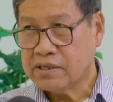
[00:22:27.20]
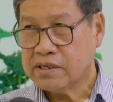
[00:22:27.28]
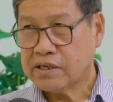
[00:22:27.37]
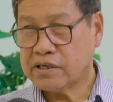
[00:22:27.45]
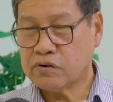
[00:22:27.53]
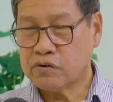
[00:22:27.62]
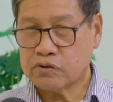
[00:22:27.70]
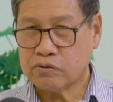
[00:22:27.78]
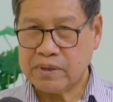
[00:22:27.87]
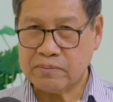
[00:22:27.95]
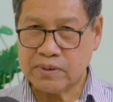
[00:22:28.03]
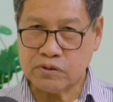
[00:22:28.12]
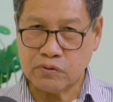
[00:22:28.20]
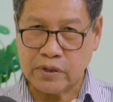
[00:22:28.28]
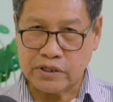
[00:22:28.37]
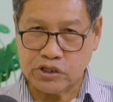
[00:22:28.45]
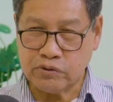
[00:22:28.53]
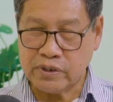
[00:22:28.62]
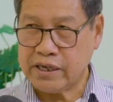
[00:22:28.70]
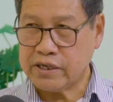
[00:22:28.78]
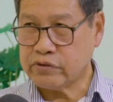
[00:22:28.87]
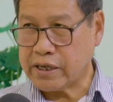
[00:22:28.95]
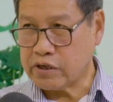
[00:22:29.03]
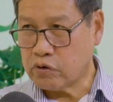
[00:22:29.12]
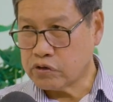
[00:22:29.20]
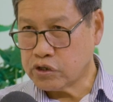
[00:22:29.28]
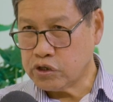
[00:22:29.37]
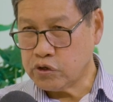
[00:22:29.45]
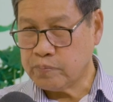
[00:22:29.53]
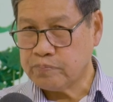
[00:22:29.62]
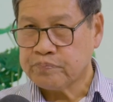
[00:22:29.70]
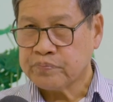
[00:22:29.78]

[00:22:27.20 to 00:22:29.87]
to be able to ensure that you can continue.